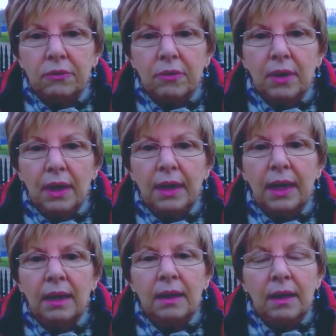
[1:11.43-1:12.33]

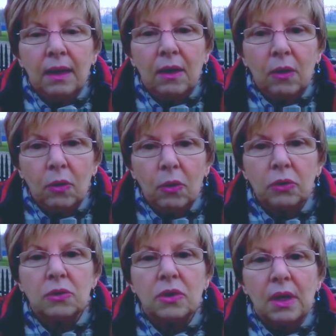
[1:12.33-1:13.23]
drilling
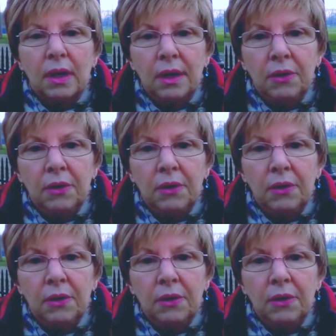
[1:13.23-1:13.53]
holes